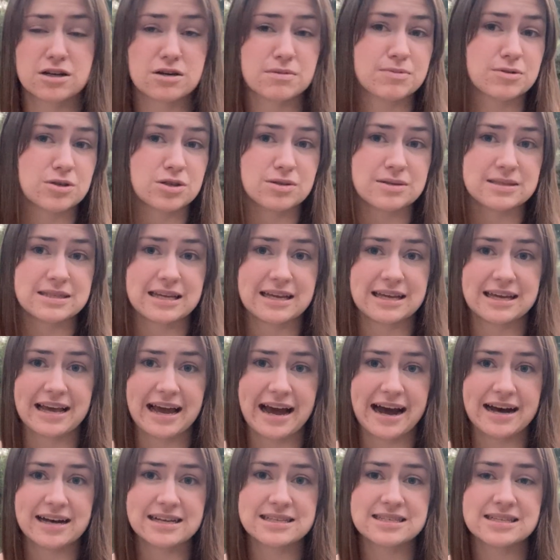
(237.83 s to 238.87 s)
are producing
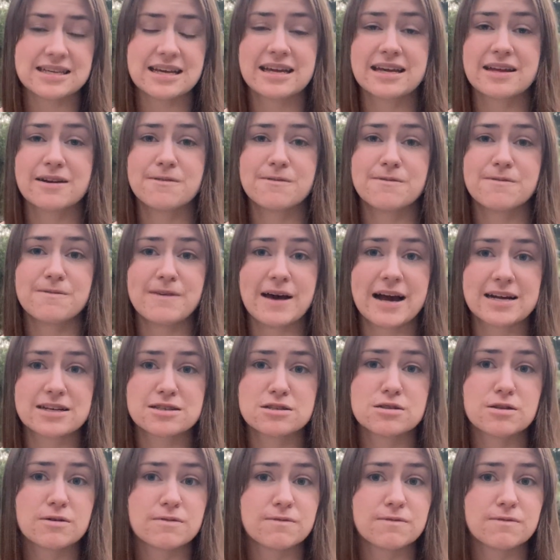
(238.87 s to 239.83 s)
gas, it can affect the